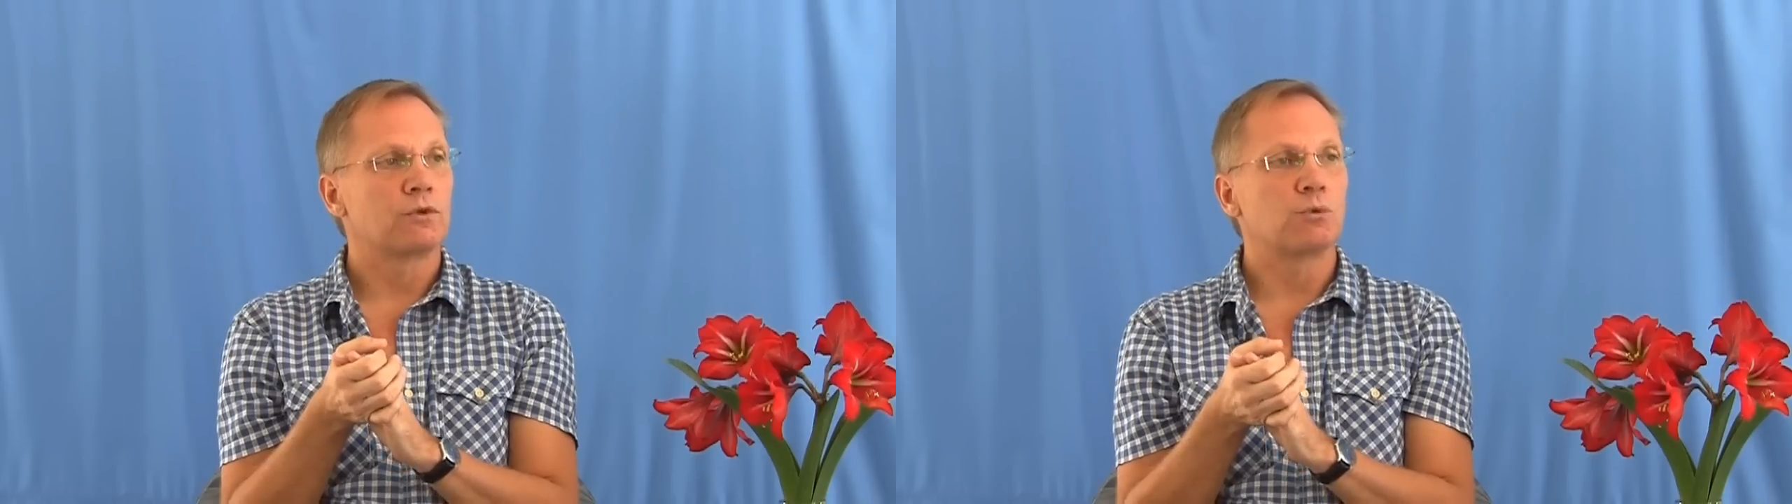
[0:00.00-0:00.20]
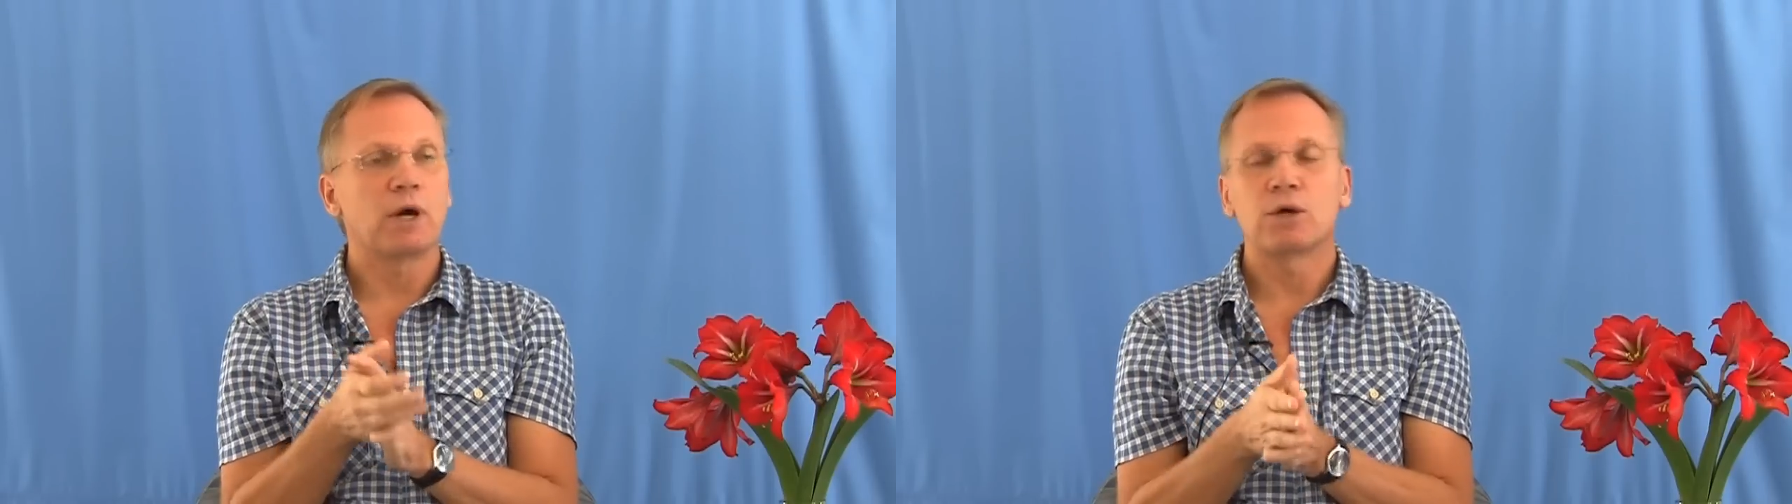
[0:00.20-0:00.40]

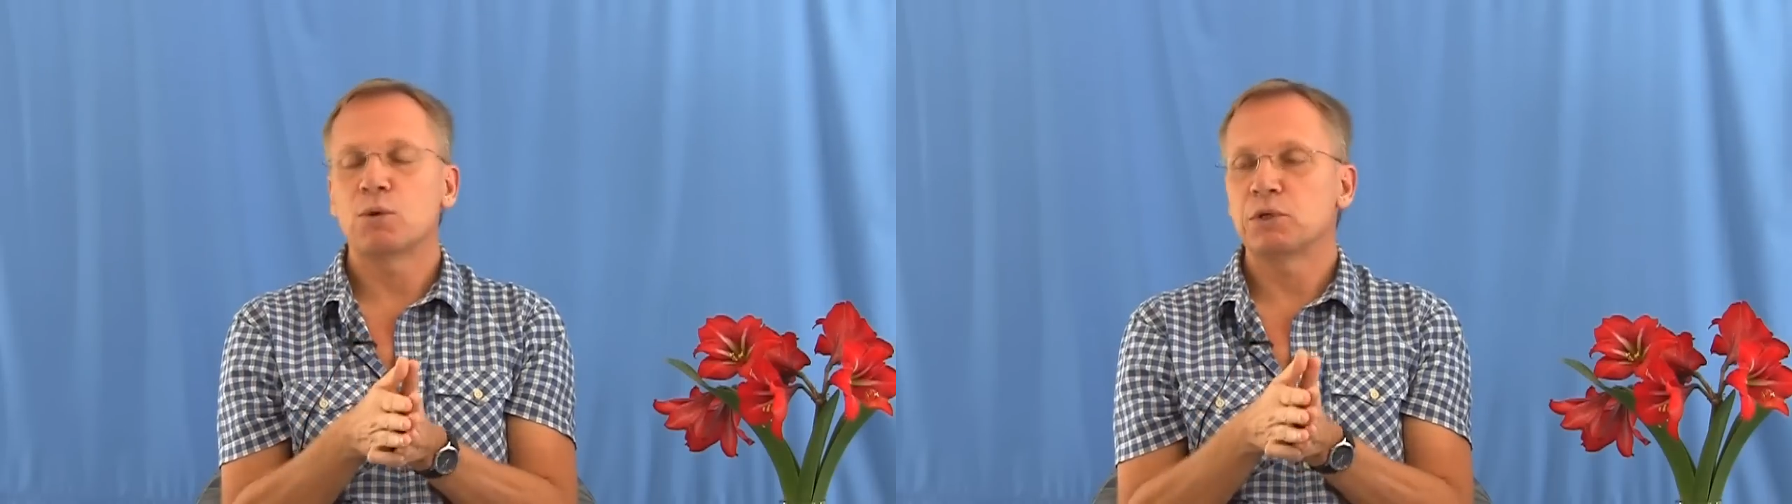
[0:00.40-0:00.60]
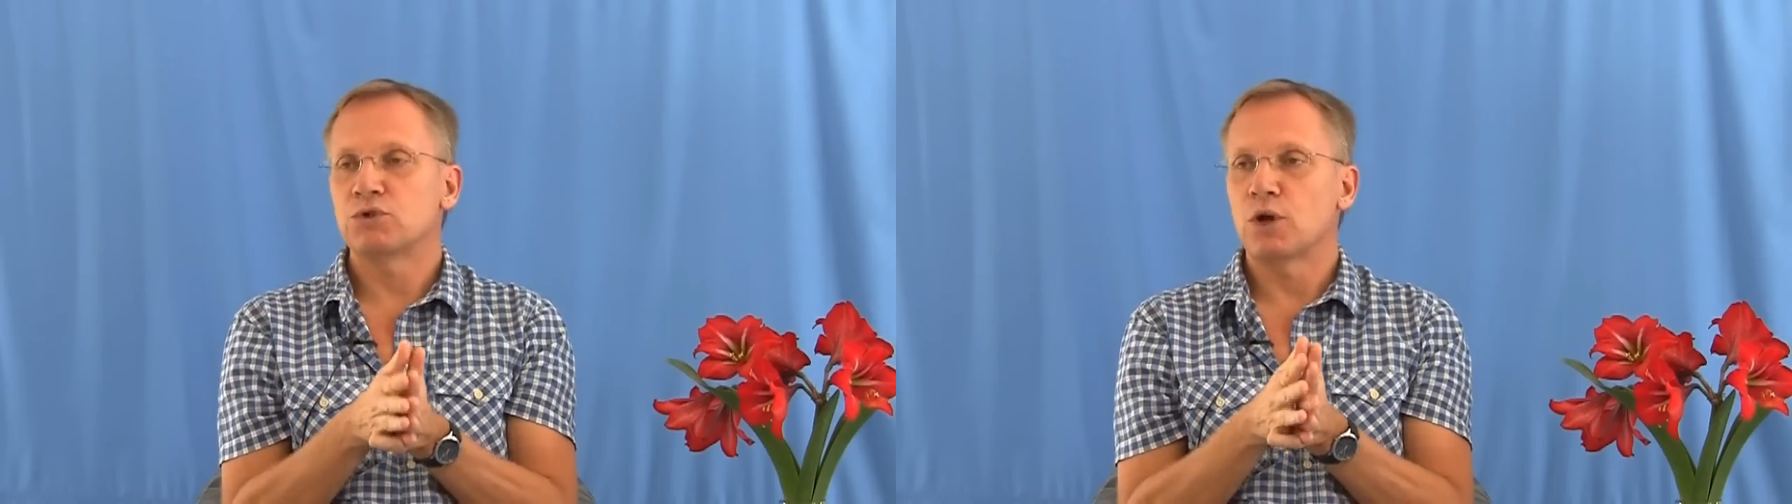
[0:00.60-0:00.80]
So why
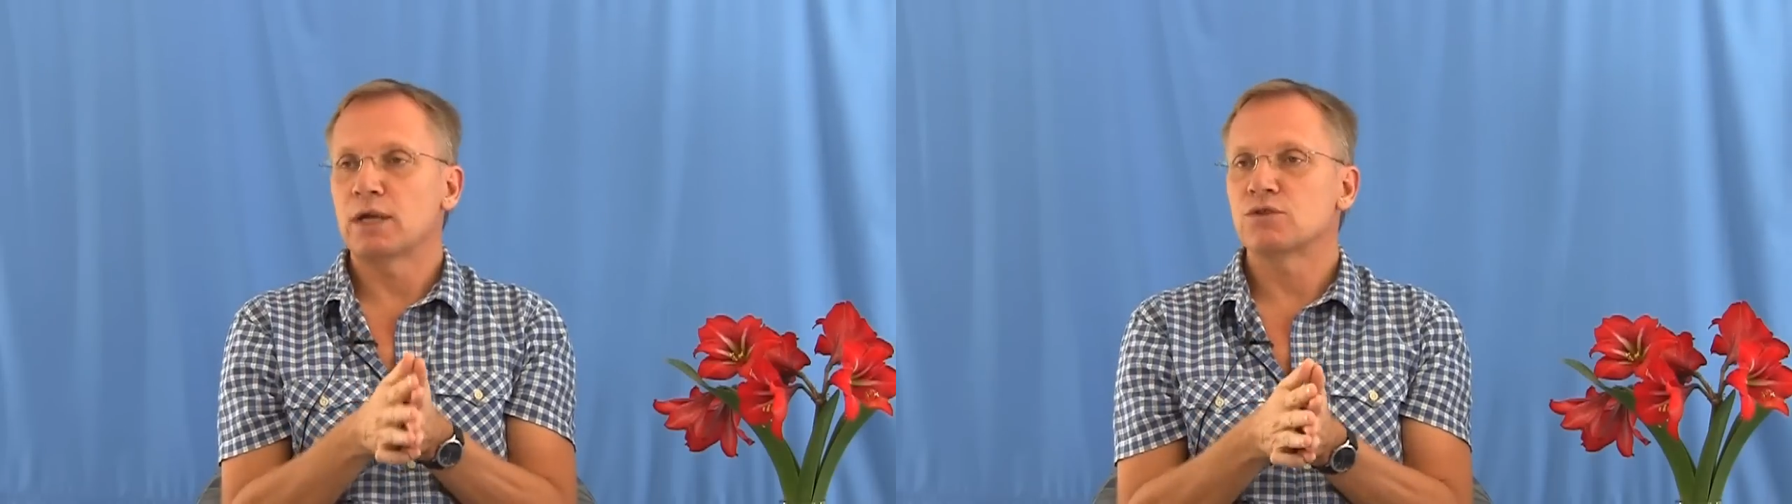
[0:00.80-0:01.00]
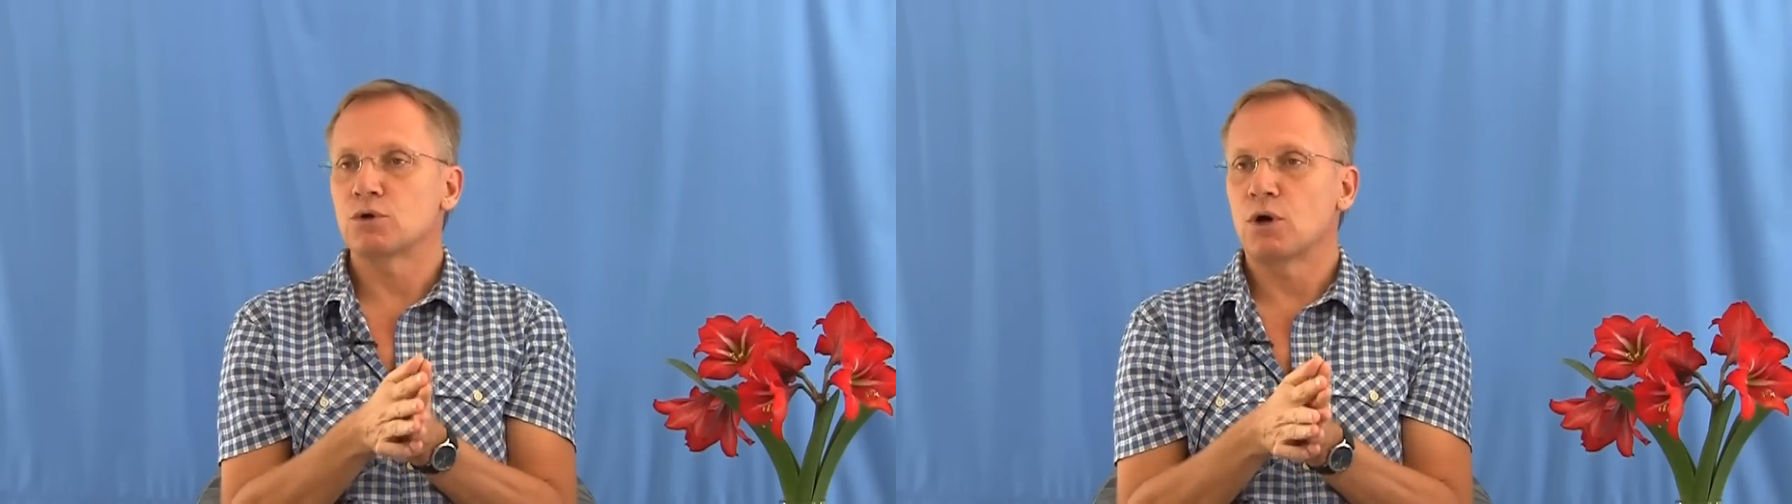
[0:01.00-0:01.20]
are we
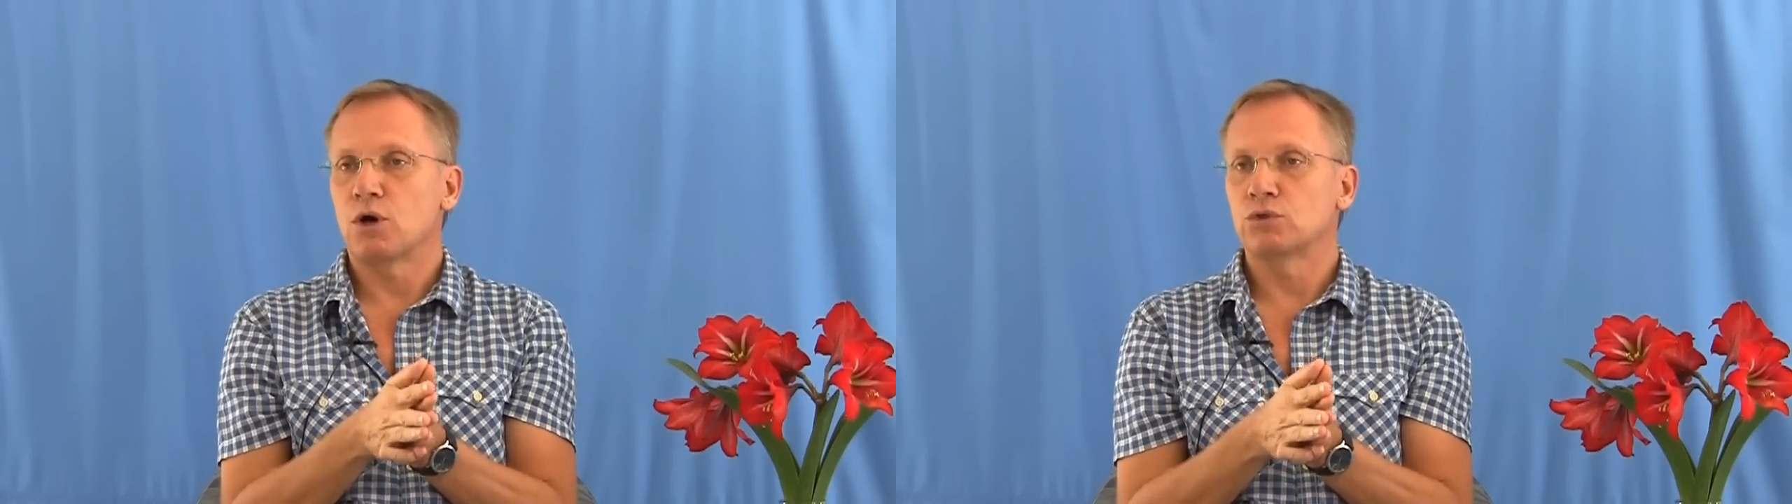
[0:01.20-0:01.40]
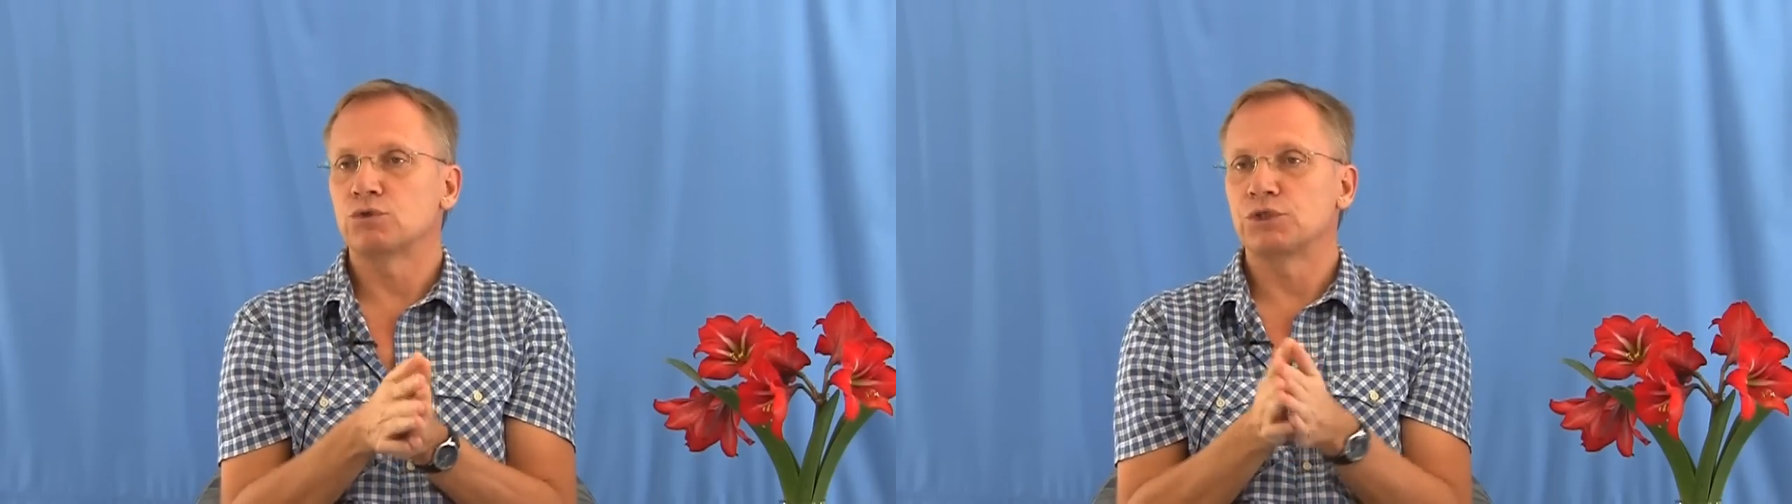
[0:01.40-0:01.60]
trying so
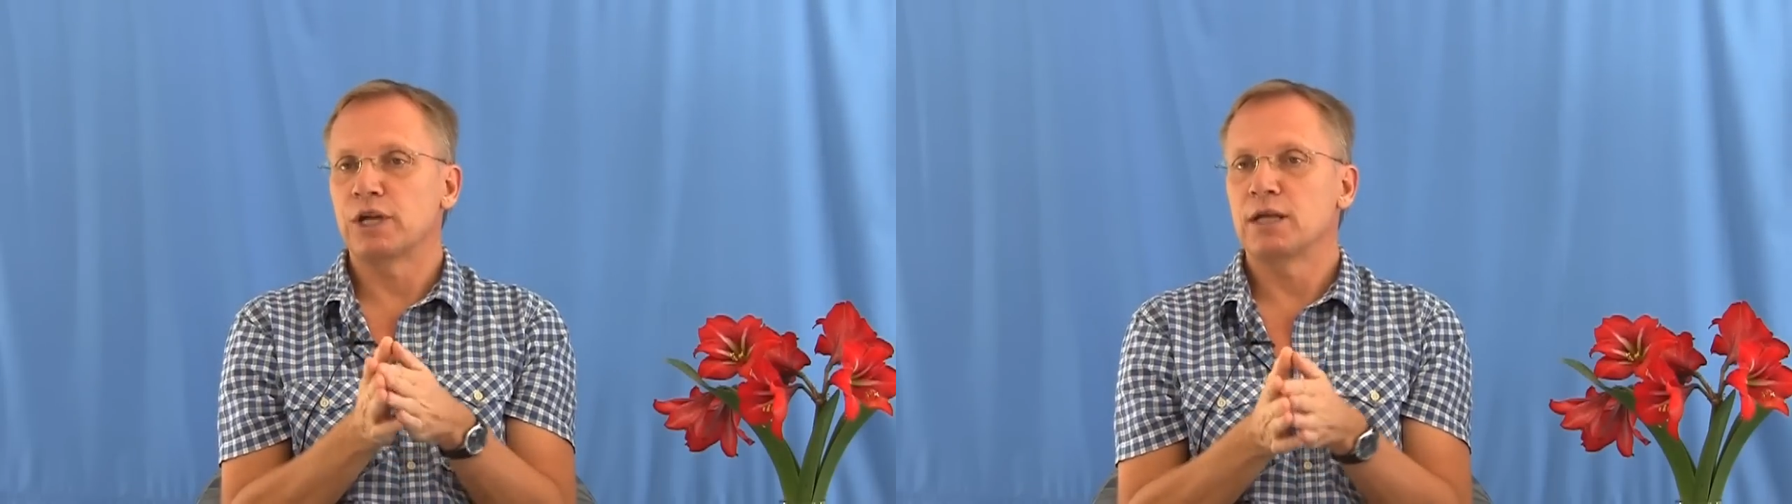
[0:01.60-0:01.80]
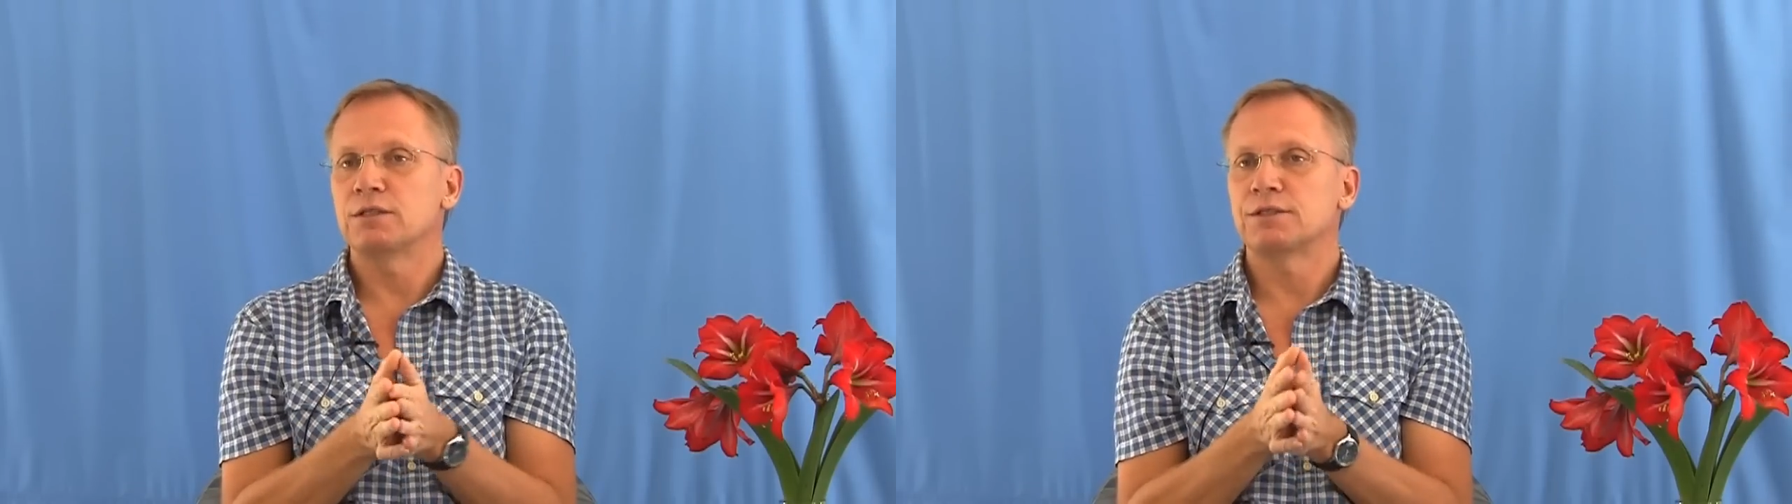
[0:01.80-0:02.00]
hard to change